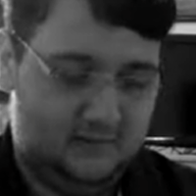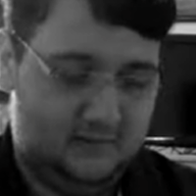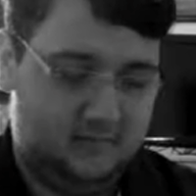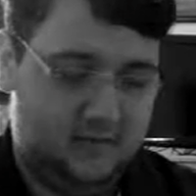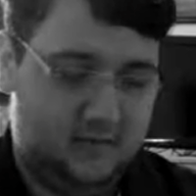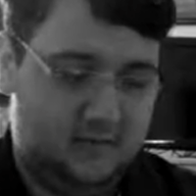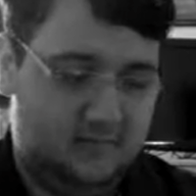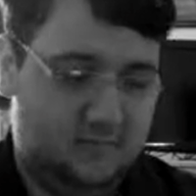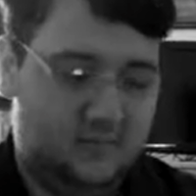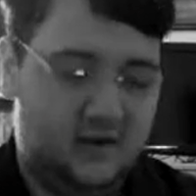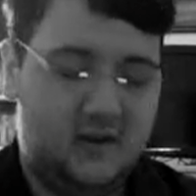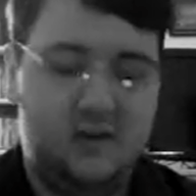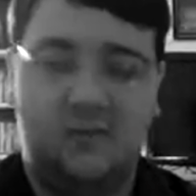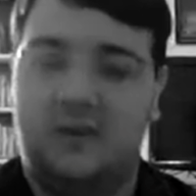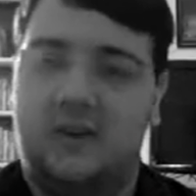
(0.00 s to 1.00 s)
And
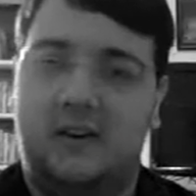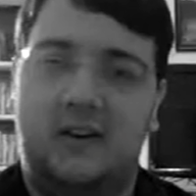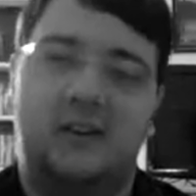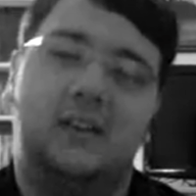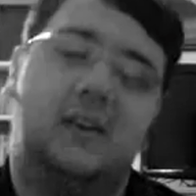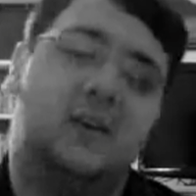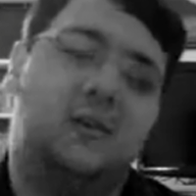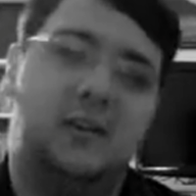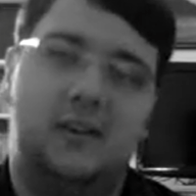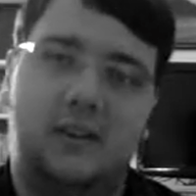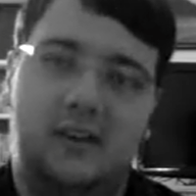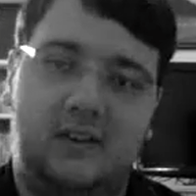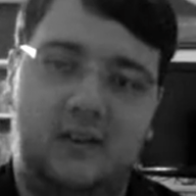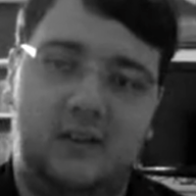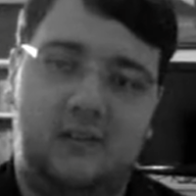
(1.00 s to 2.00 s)
Mickey Rourke, he's always
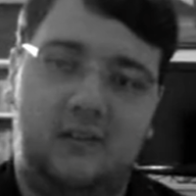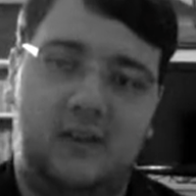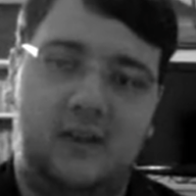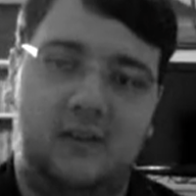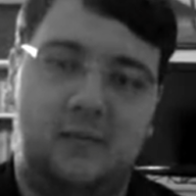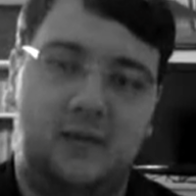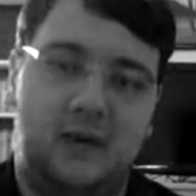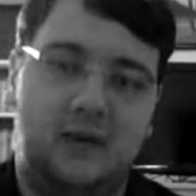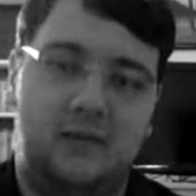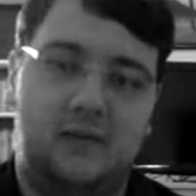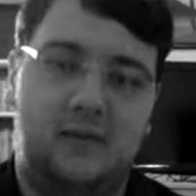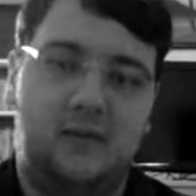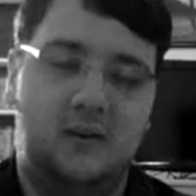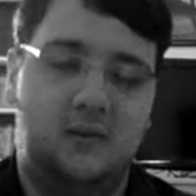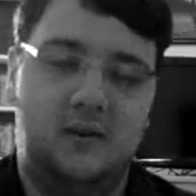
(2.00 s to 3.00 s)
awesome as Marv,
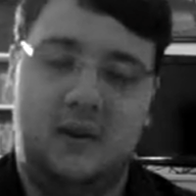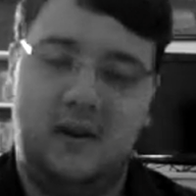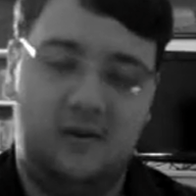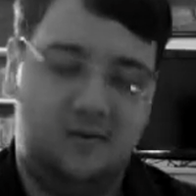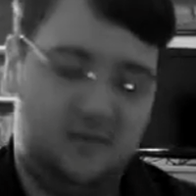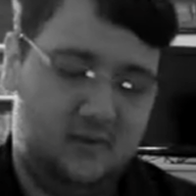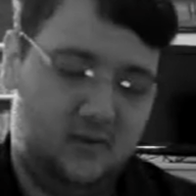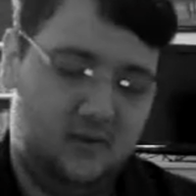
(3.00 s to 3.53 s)
no doubt.